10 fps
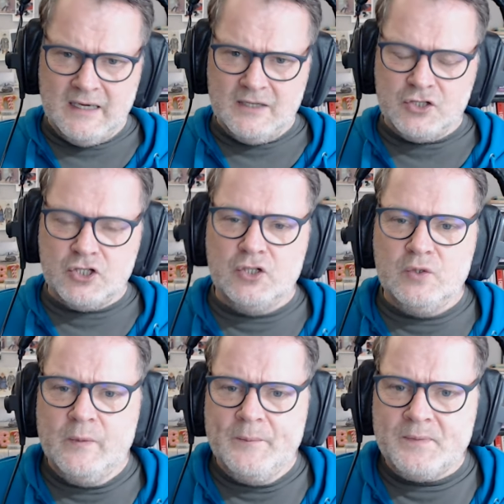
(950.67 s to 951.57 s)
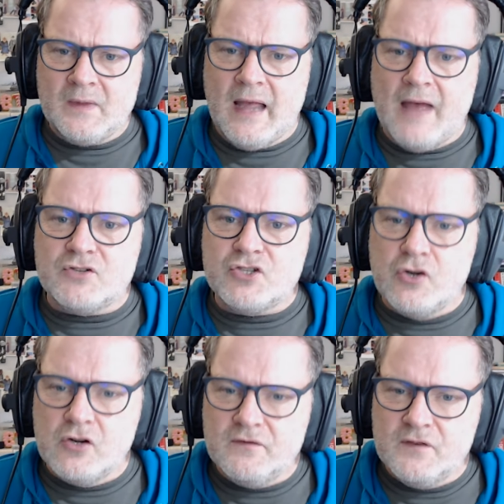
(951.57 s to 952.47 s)
to have a
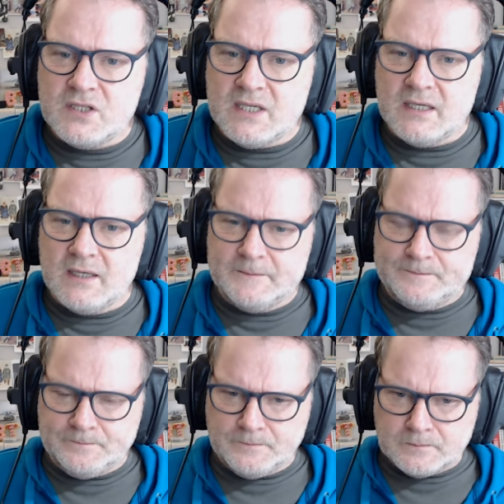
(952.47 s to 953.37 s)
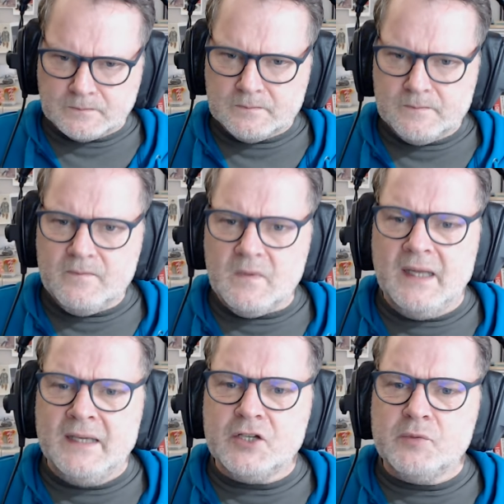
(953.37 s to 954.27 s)
stronger footing
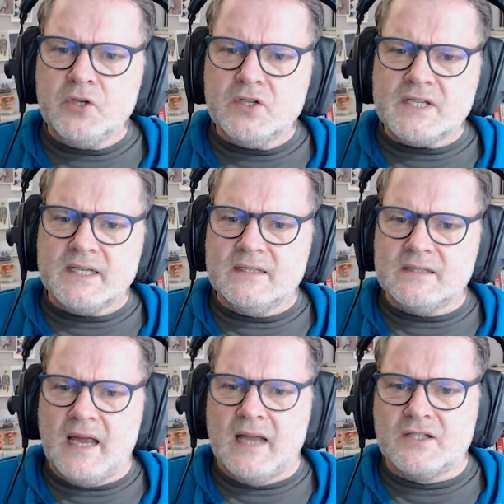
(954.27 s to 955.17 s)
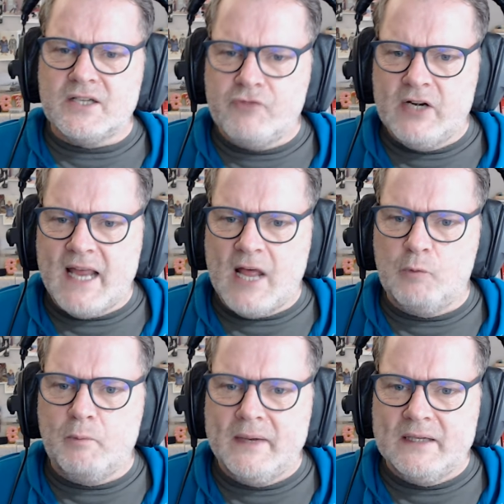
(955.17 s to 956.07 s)
in communities and to really
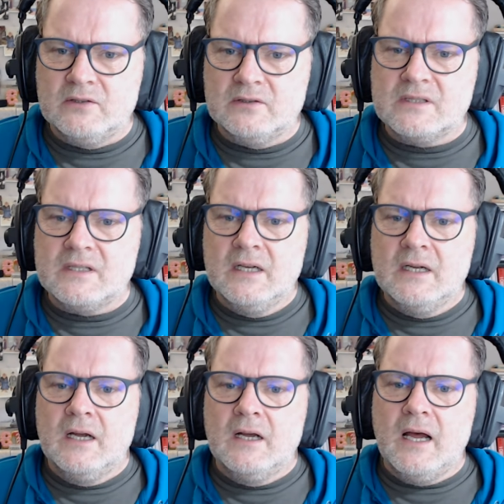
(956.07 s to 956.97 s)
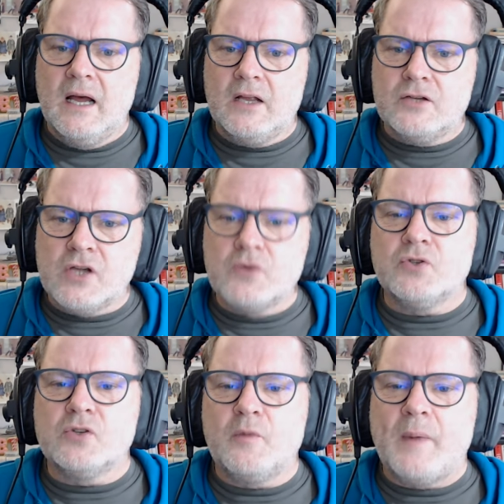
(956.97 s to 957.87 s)
help build uh,
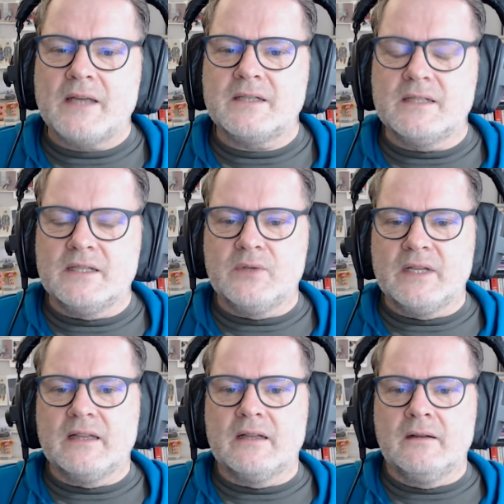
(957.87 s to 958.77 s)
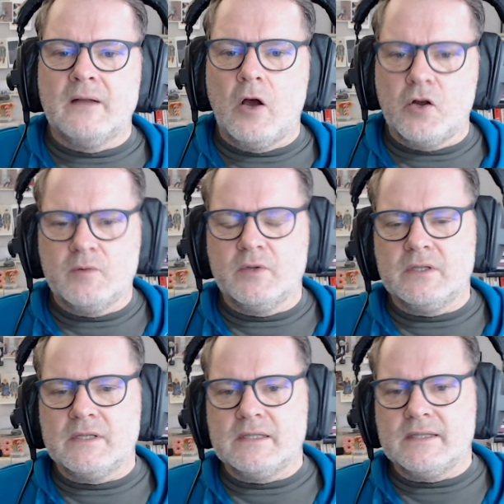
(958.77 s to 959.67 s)
social capacity within our communities